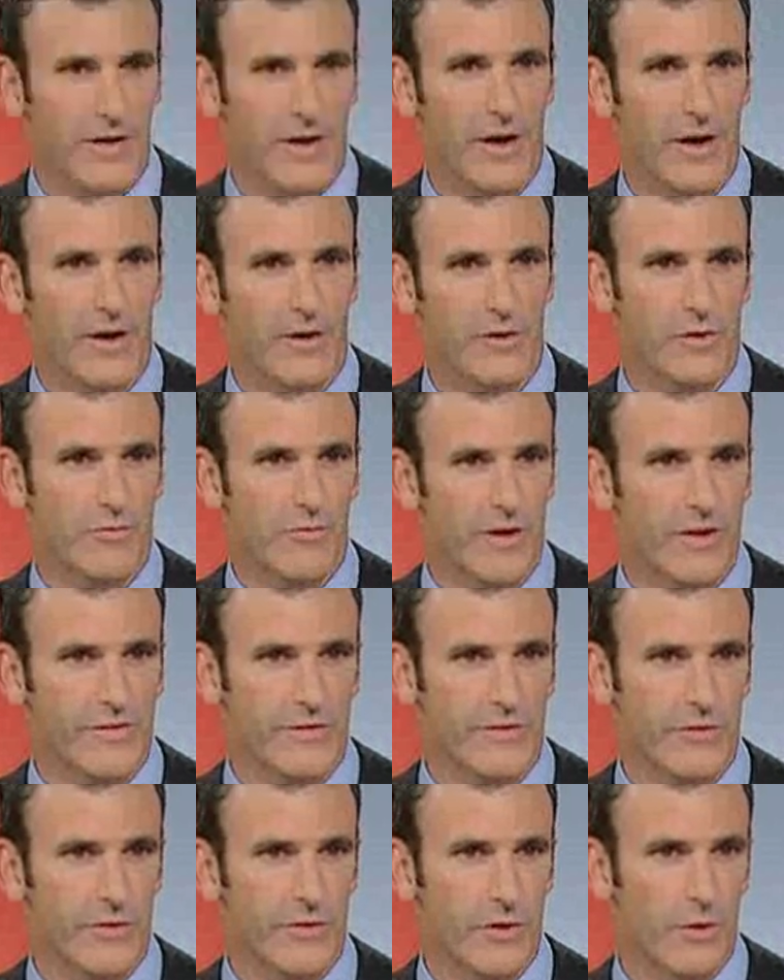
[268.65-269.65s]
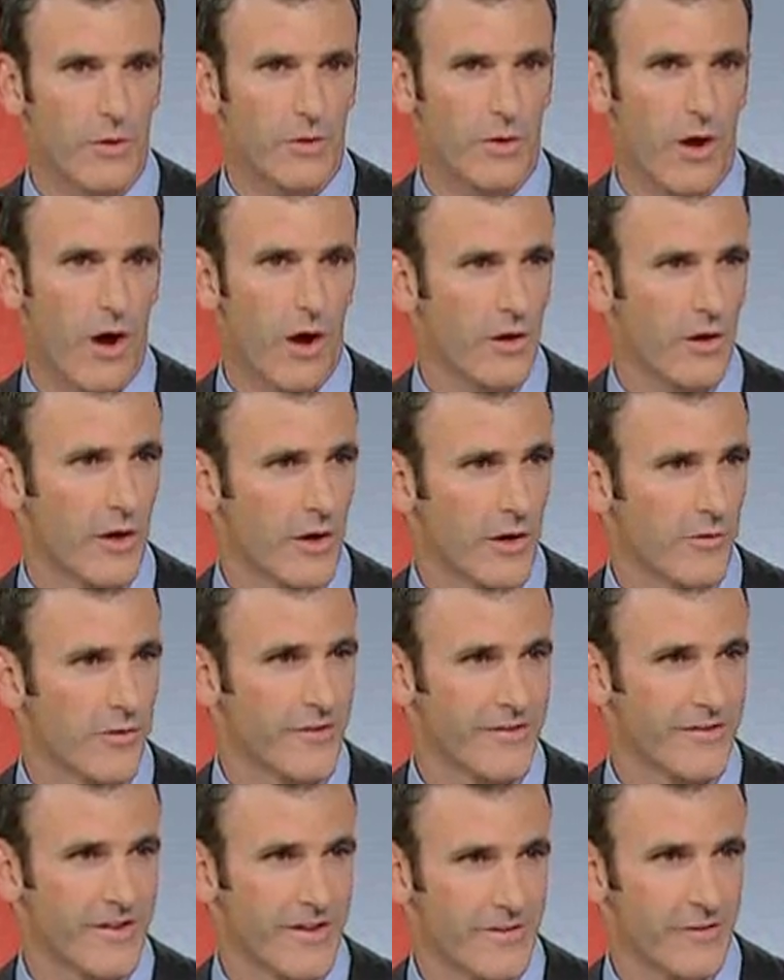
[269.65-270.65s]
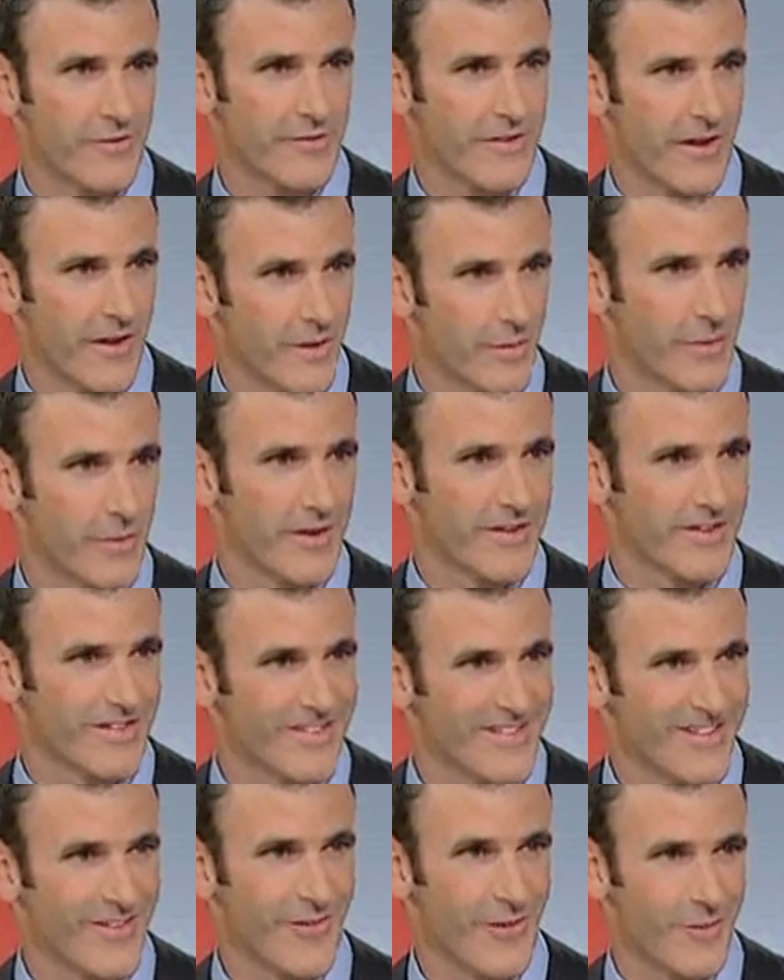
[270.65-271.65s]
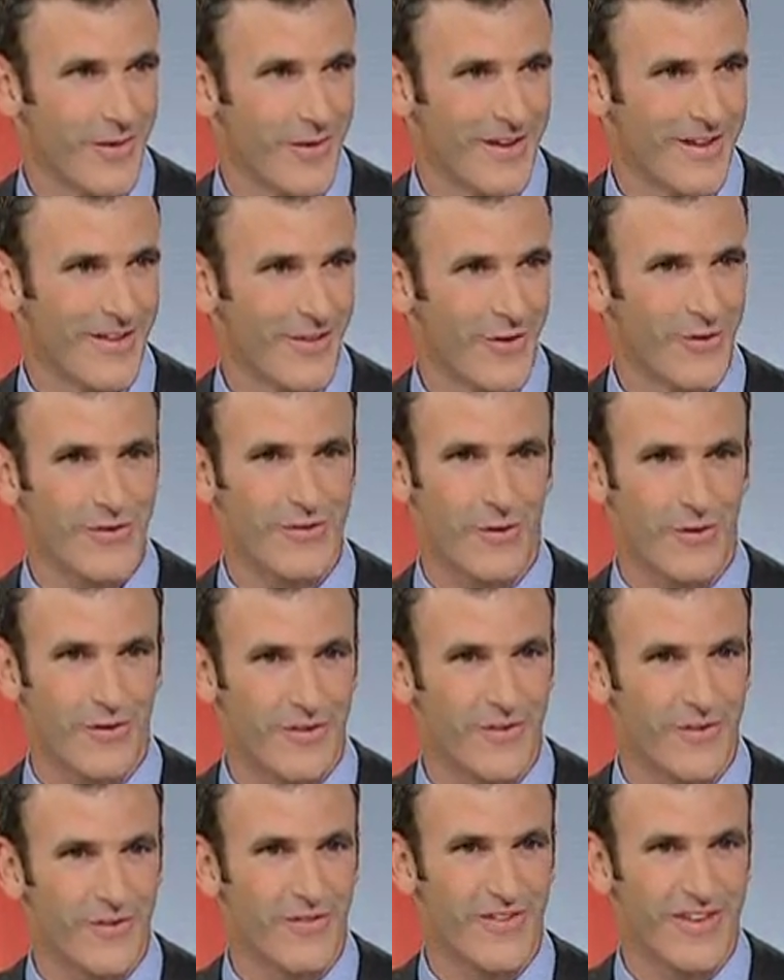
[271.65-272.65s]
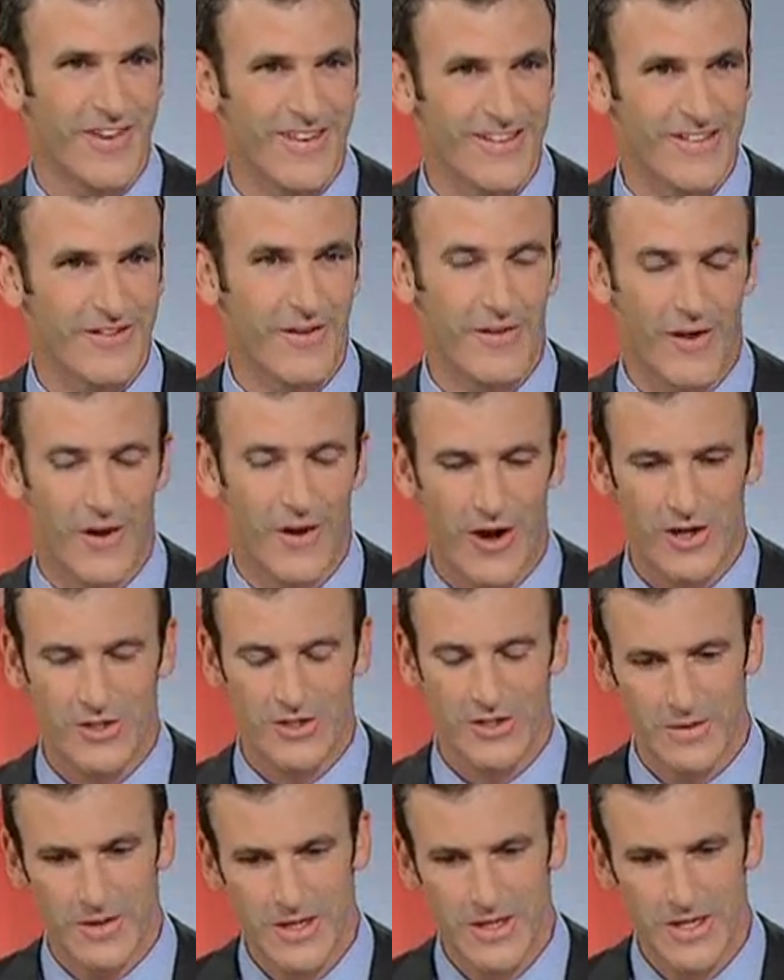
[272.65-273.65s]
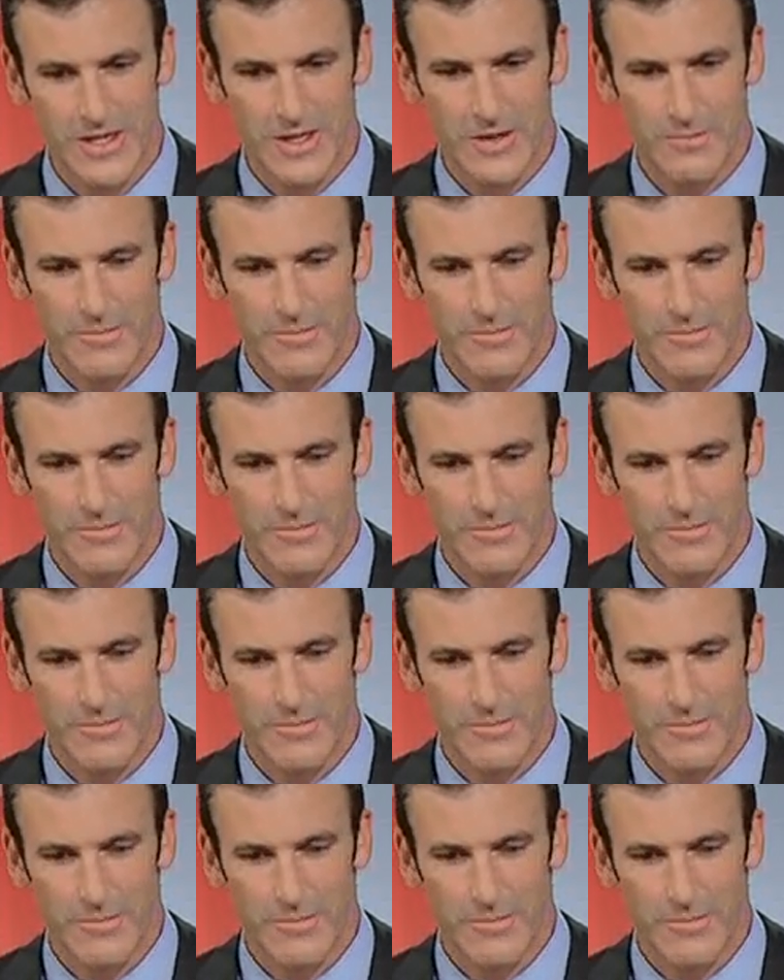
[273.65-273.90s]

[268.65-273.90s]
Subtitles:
be a good reason to go long on Christie's or Sotheby's if they're making those sorts of fees on the auction.